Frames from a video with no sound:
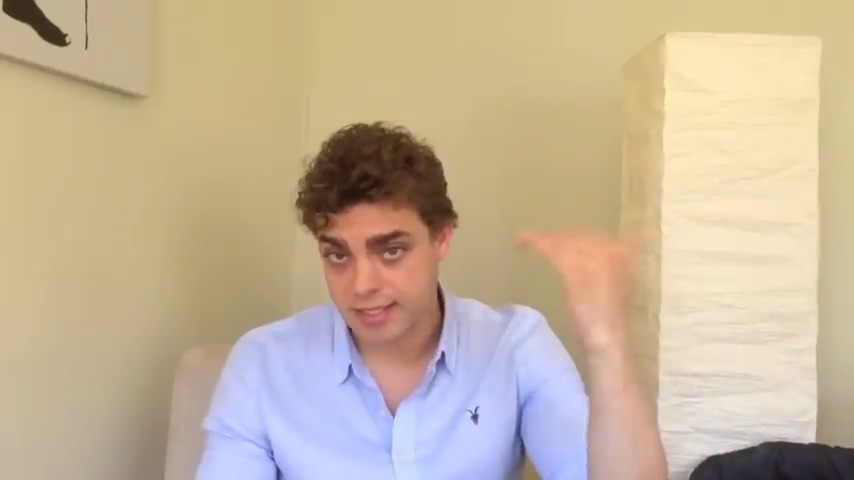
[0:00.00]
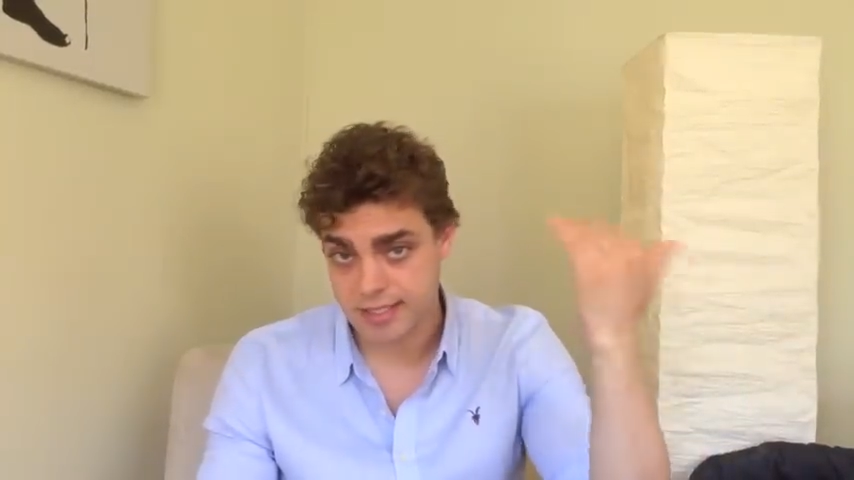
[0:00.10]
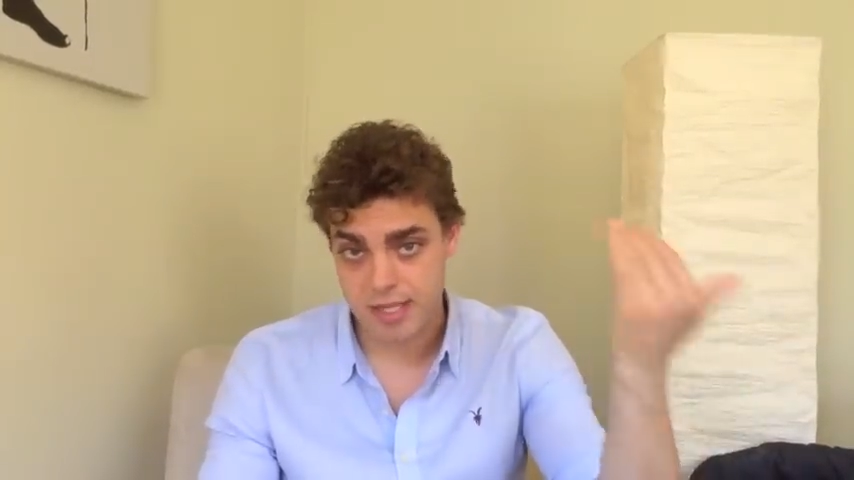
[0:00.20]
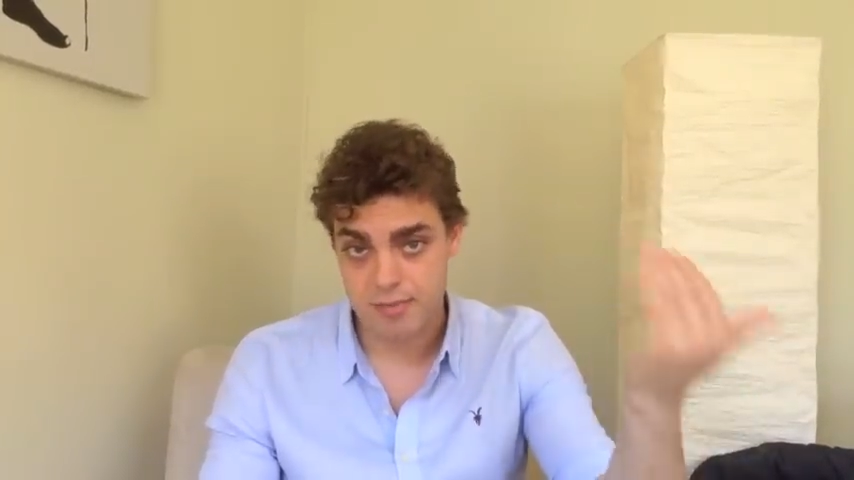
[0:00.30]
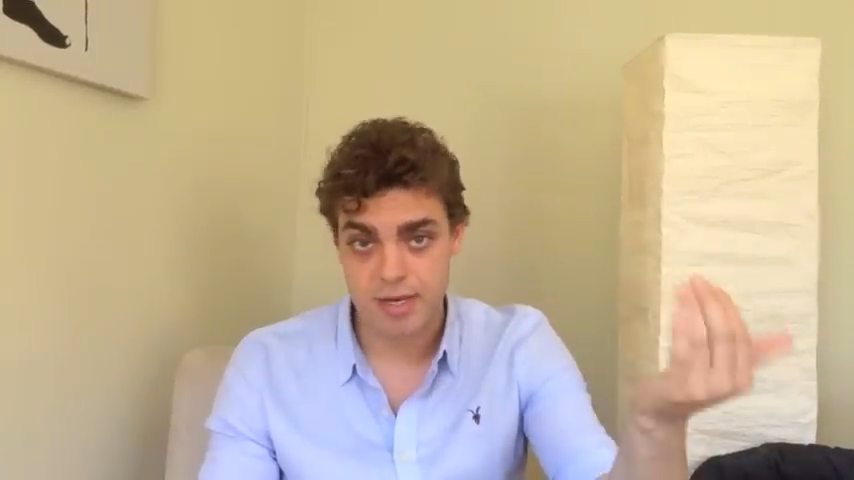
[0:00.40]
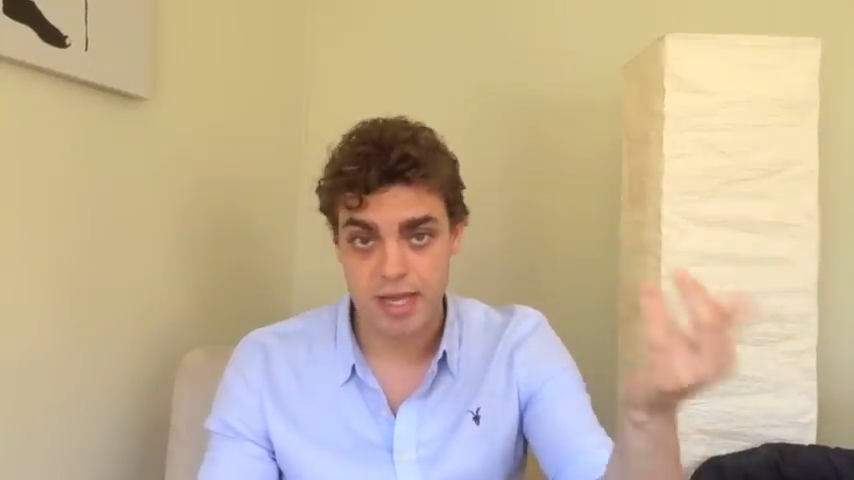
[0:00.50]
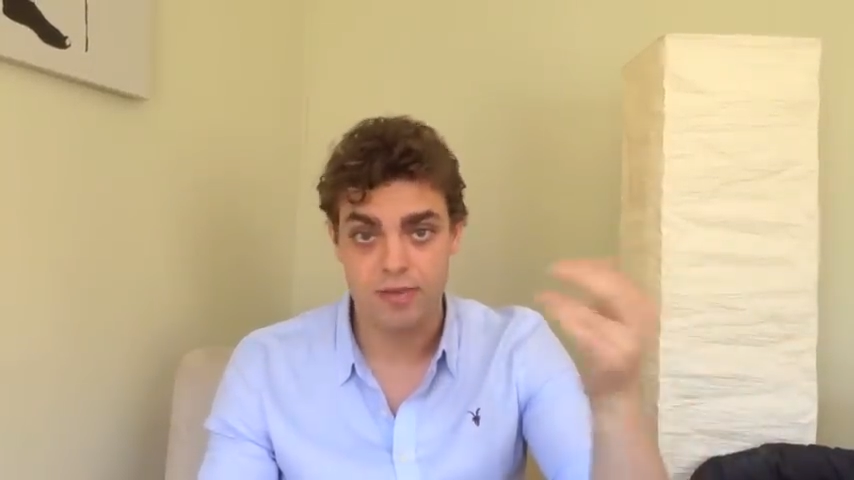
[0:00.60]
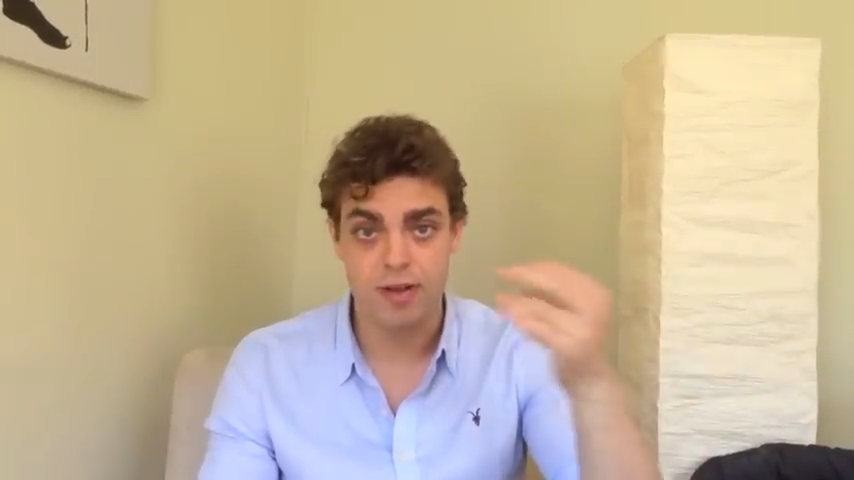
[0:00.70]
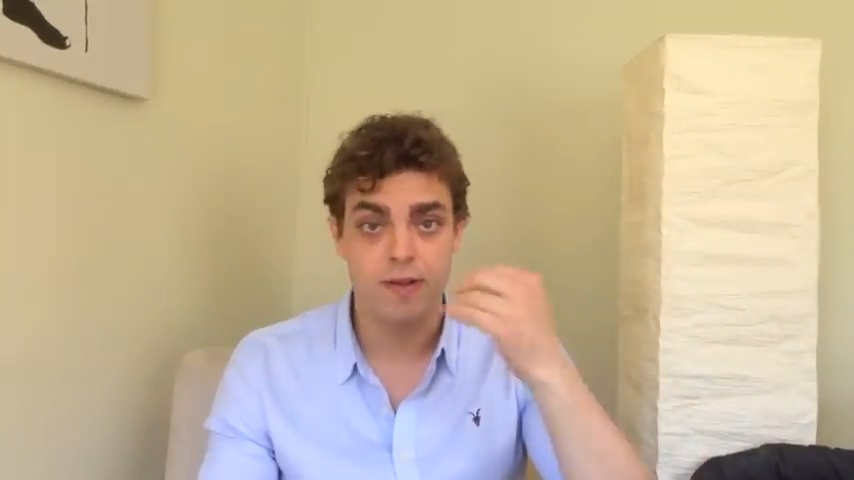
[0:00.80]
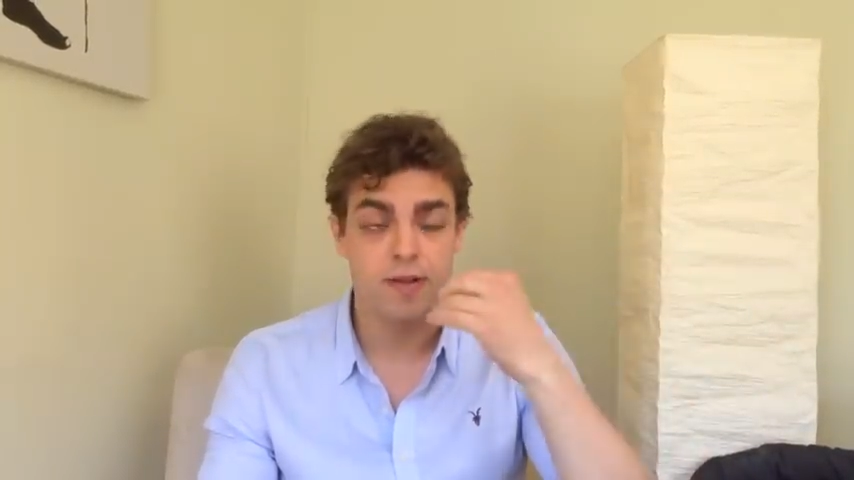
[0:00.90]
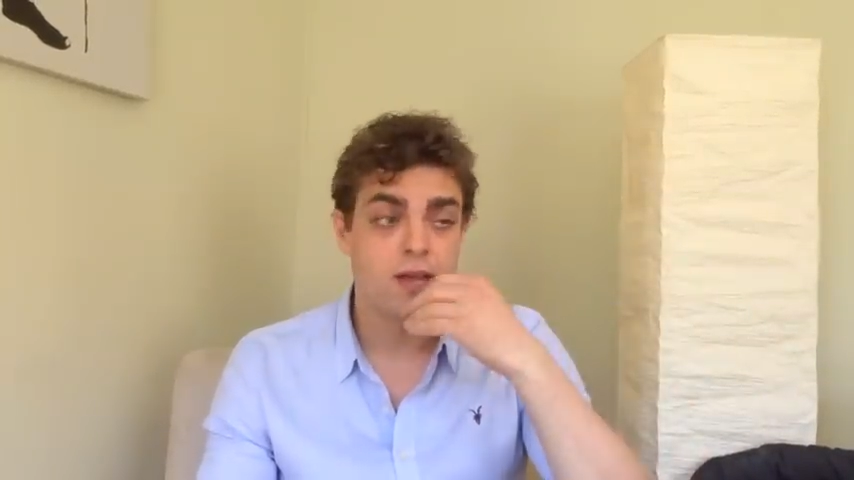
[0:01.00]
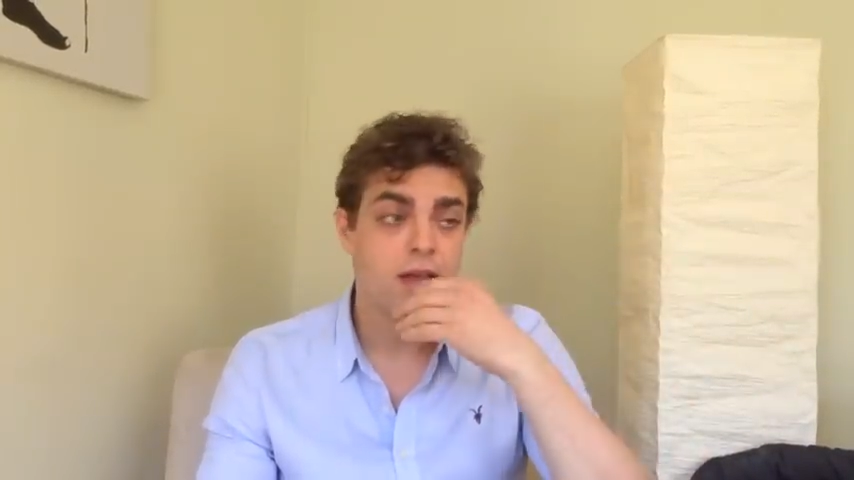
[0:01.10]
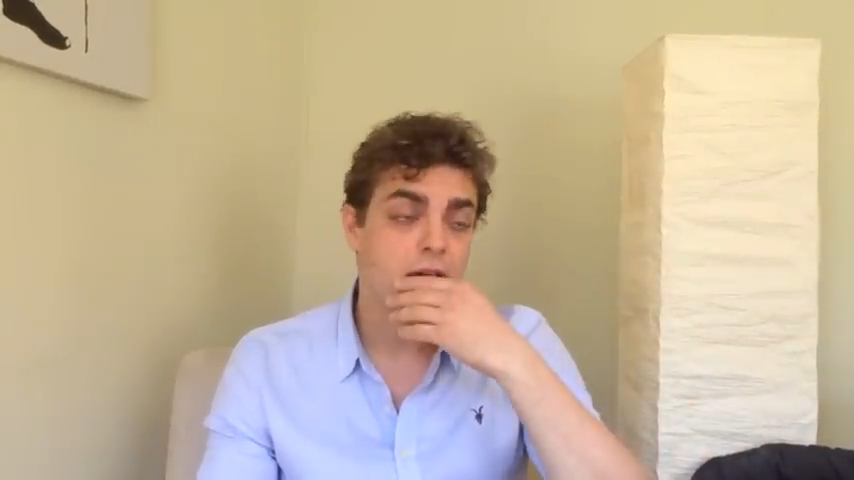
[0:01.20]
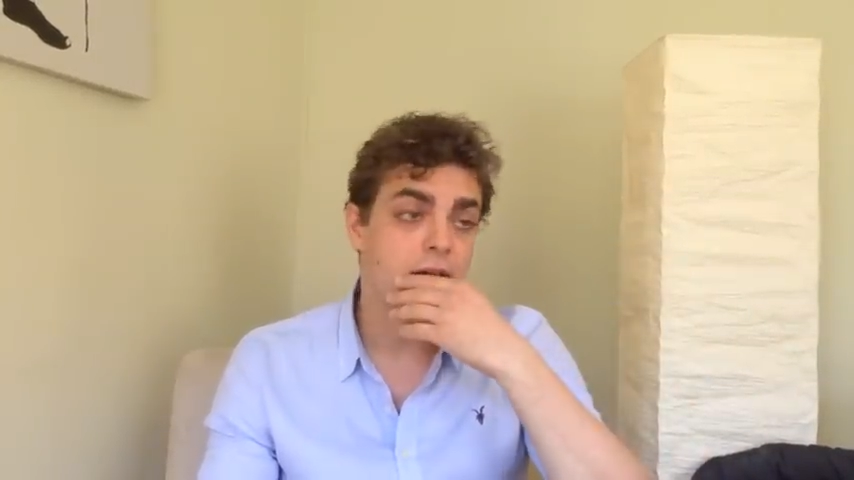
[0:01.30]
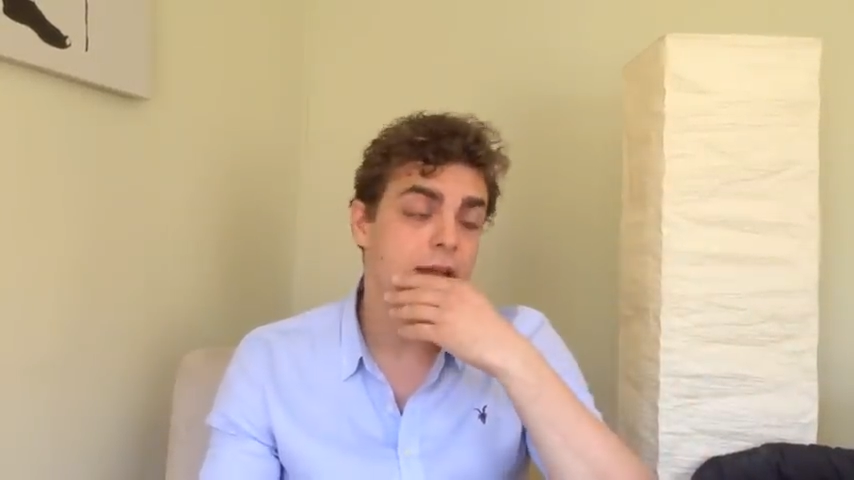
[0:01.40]
the same level,
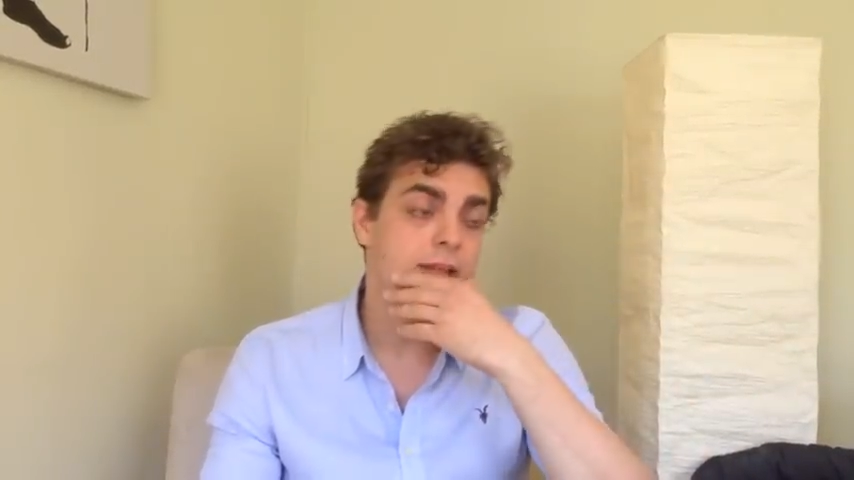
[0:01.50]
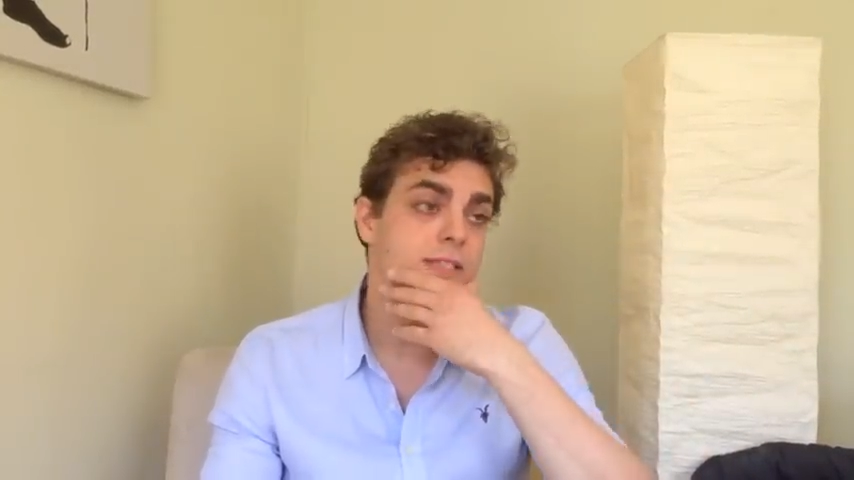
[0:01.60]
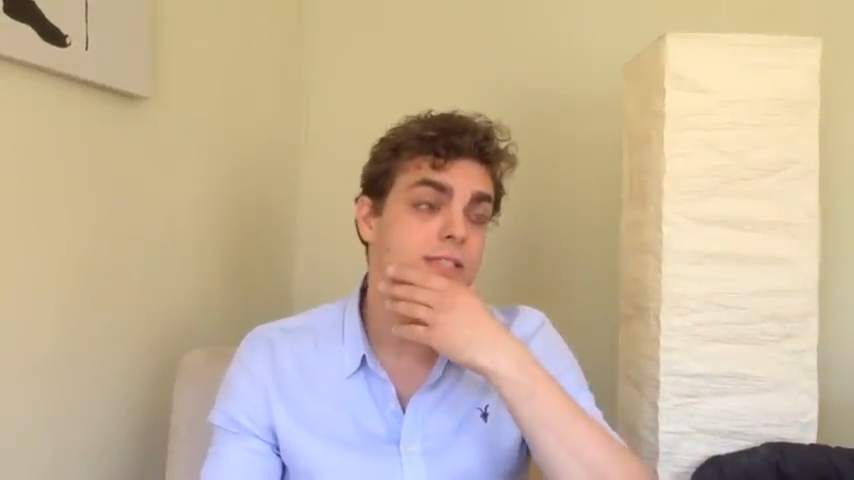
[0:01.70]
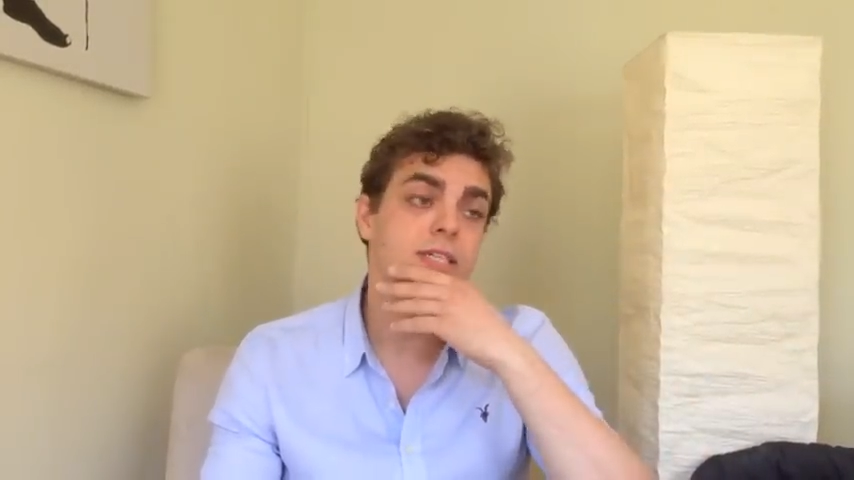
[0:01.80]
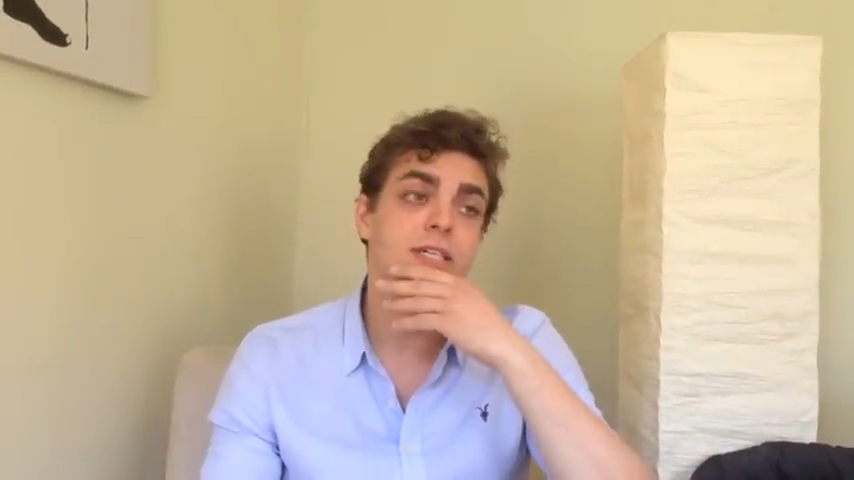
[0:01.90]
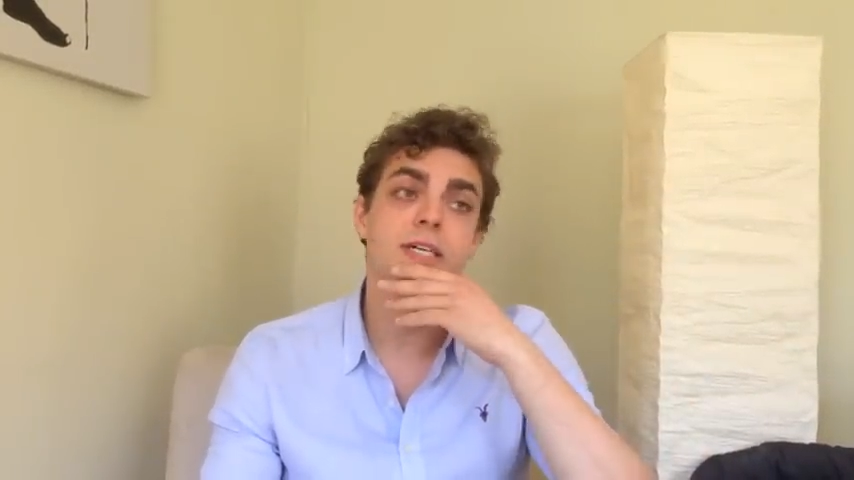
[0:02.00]
and